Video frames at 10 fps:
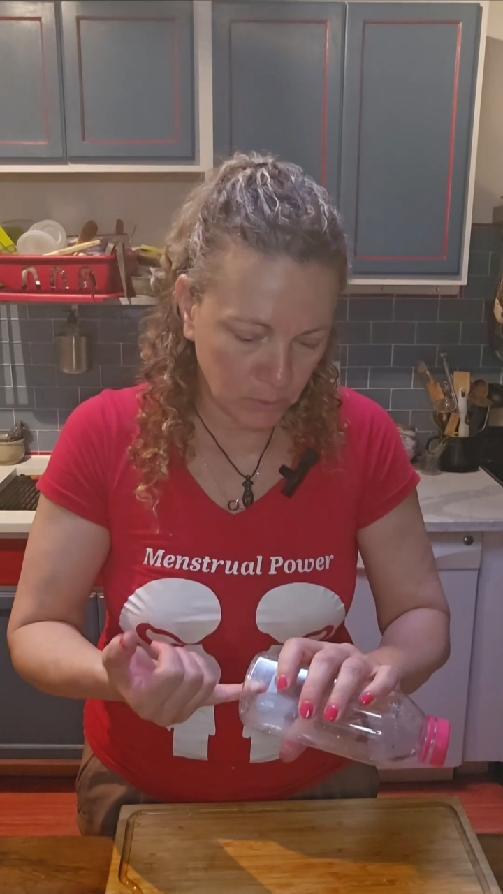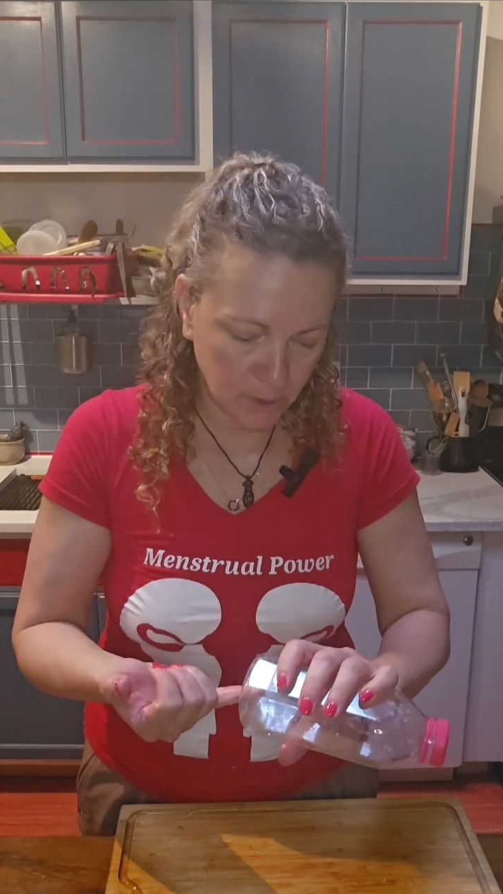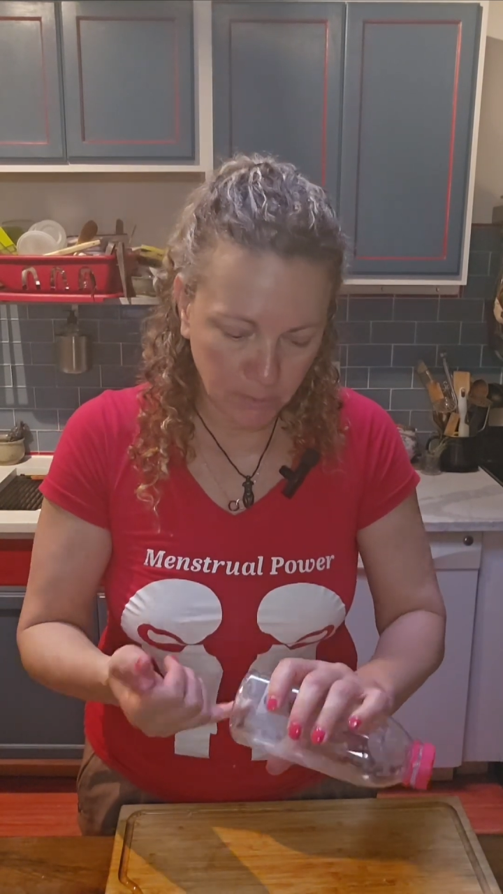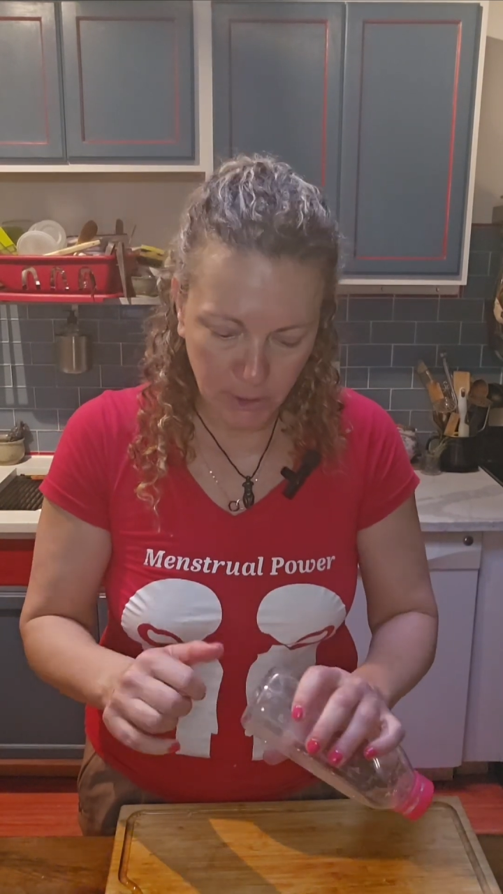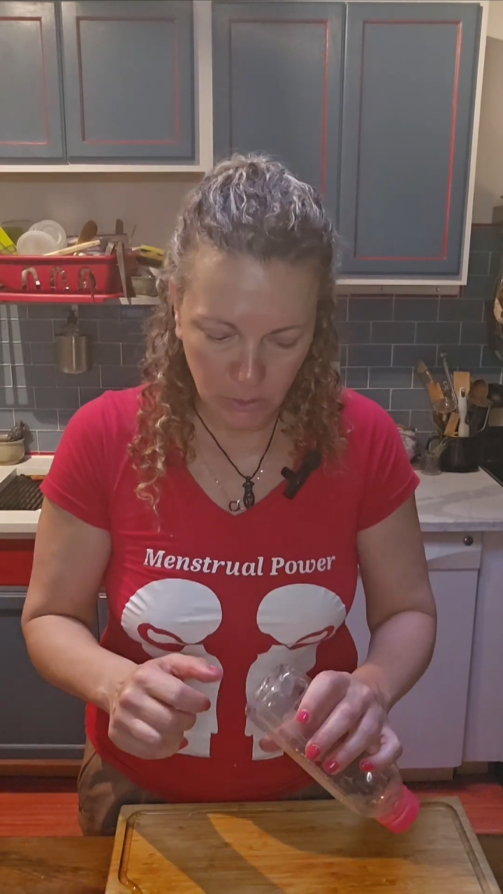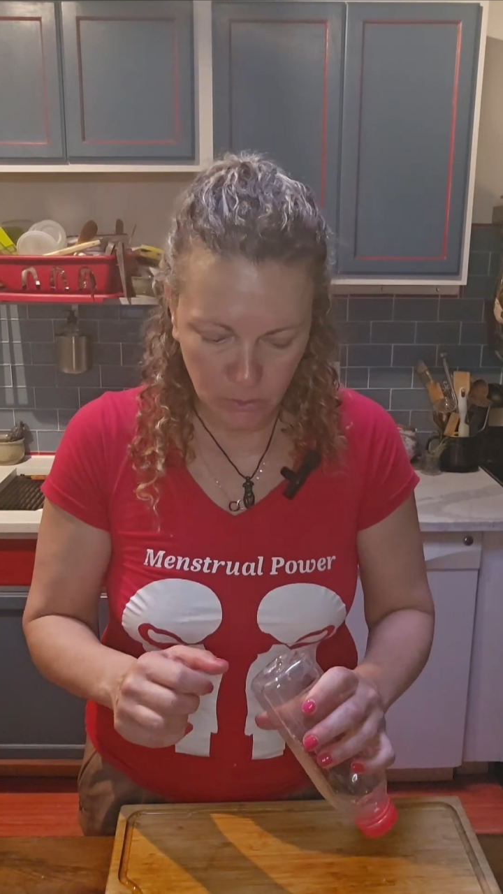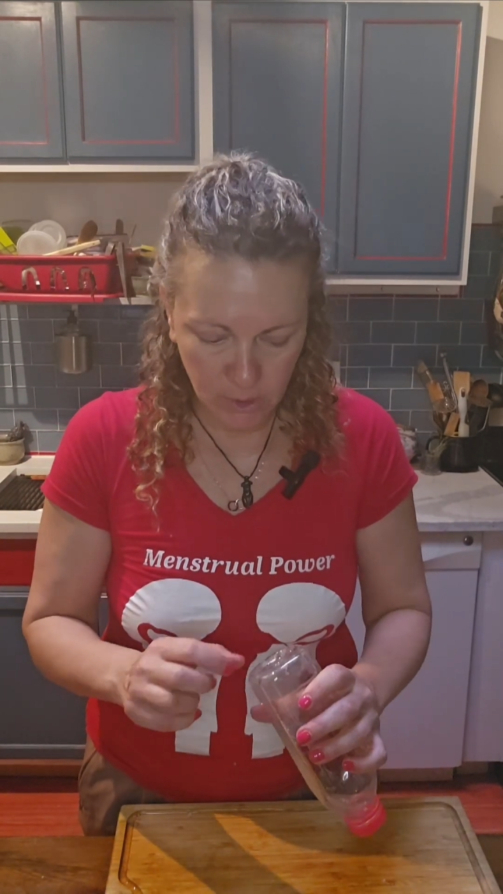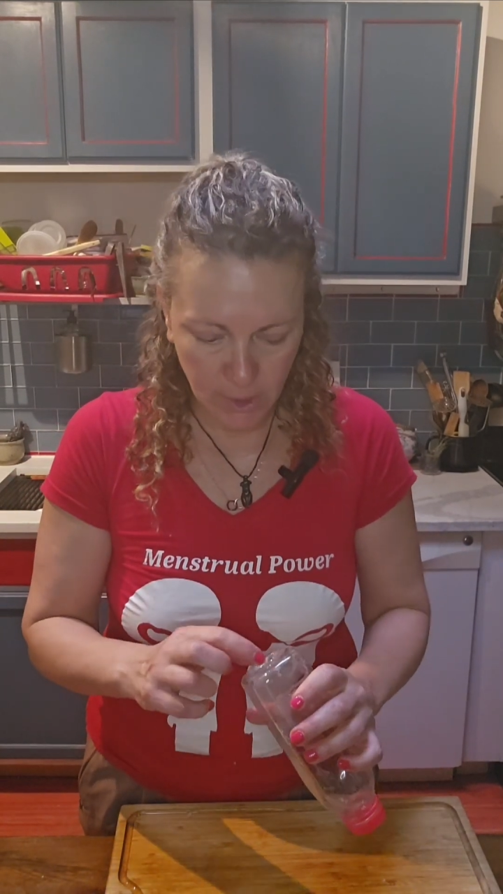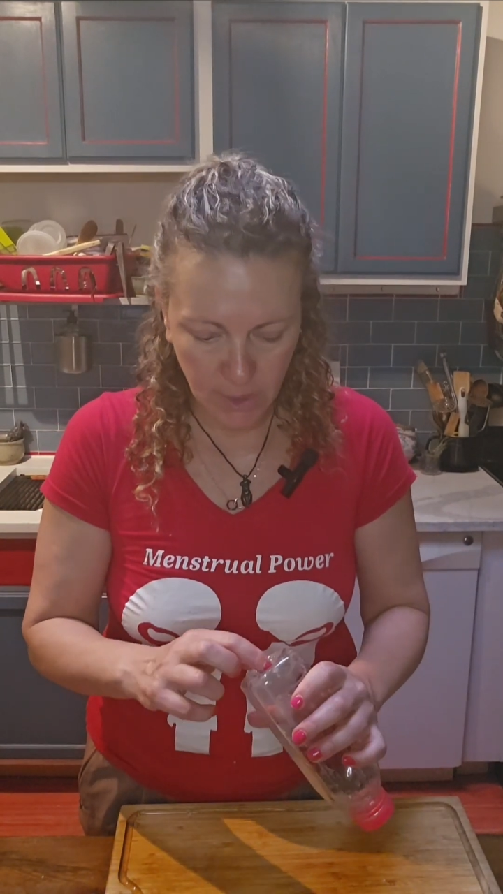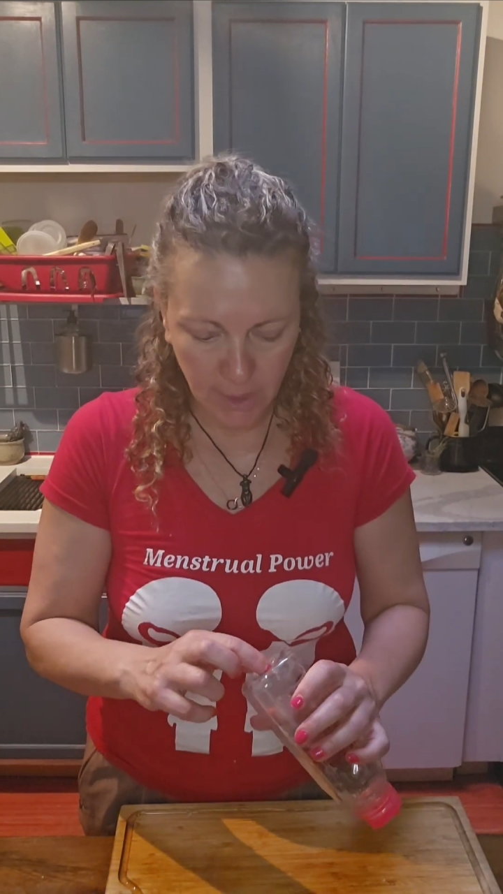will be
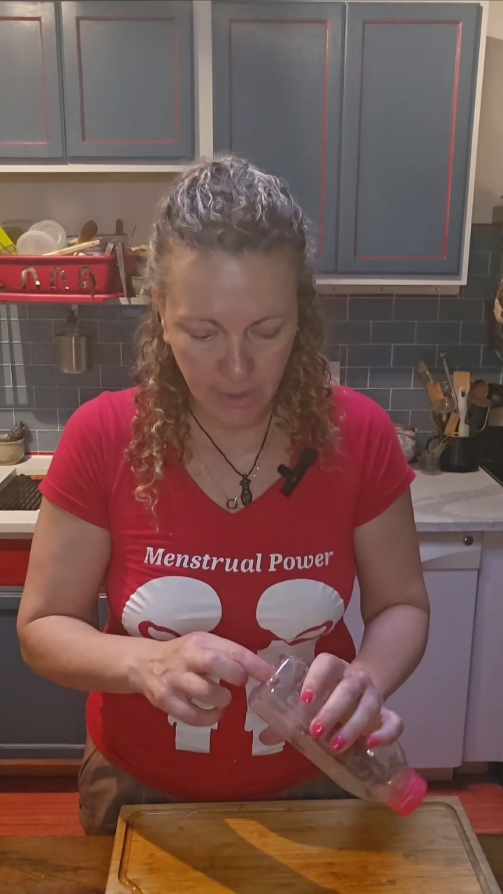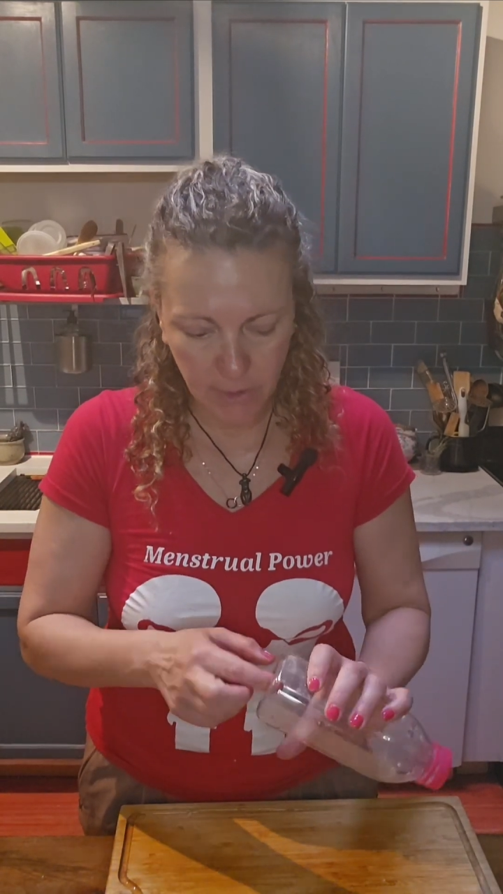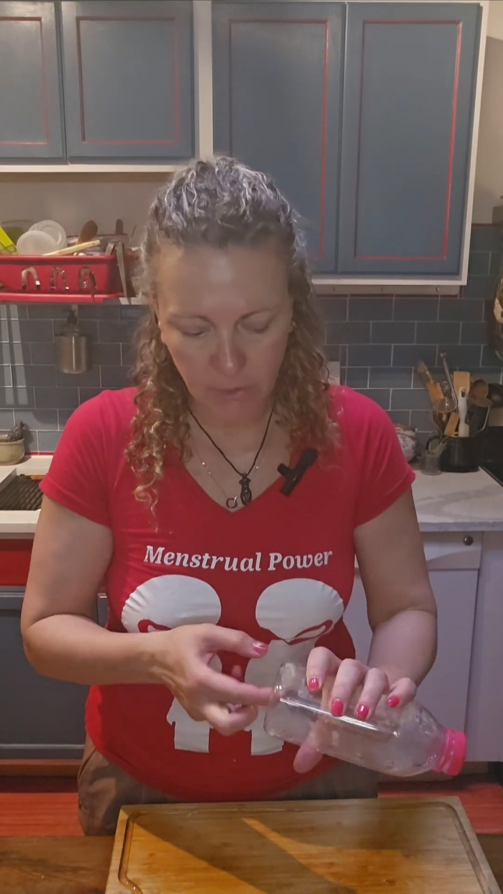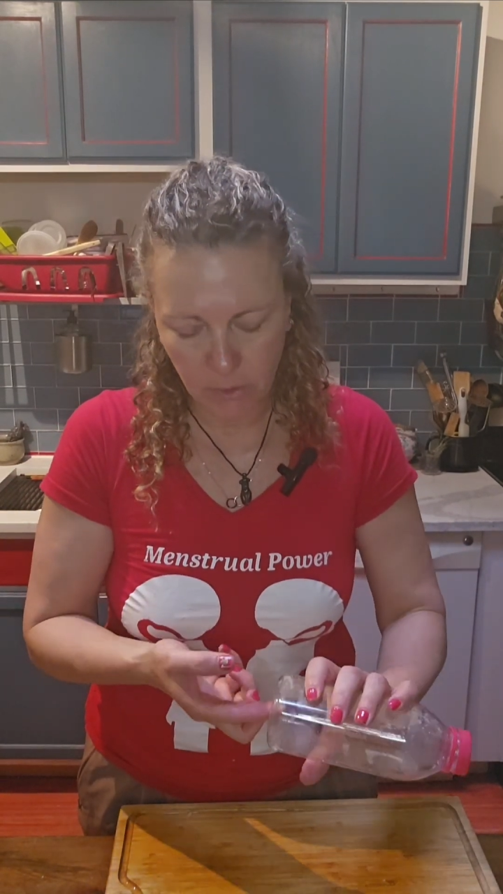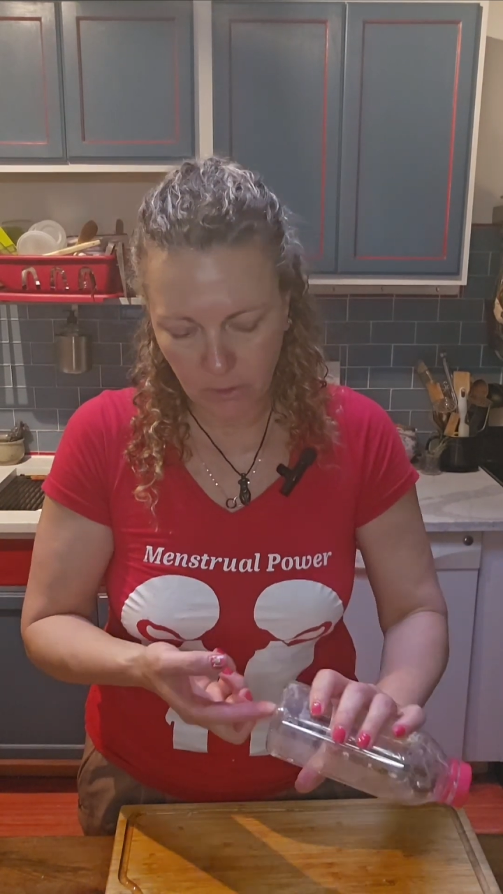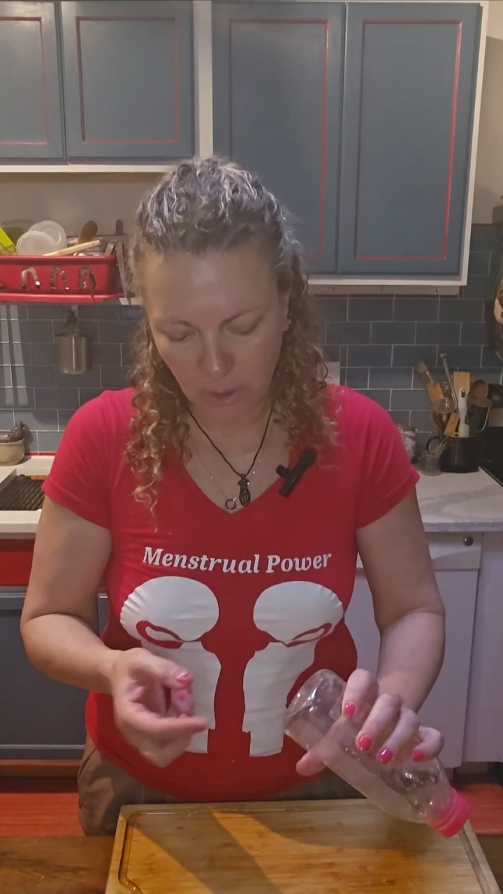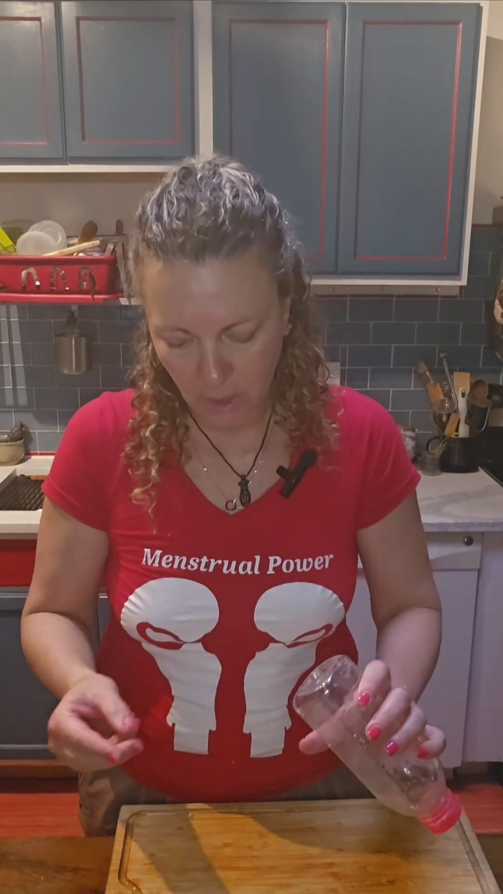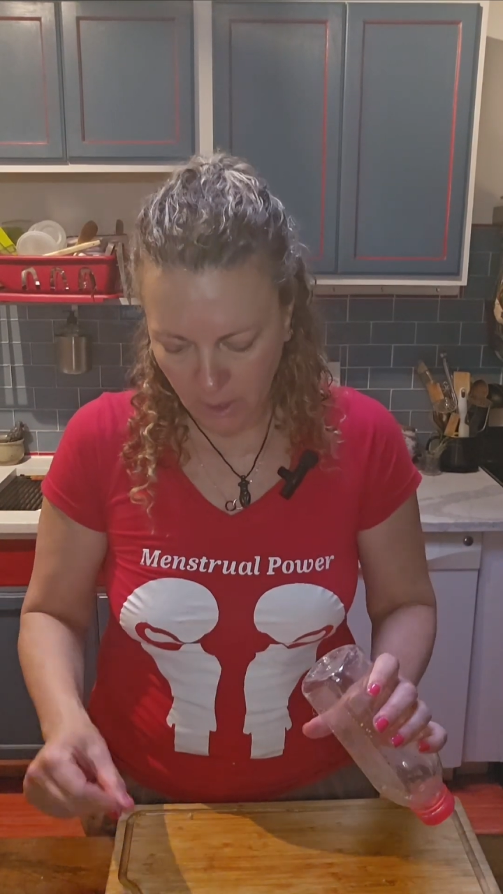using later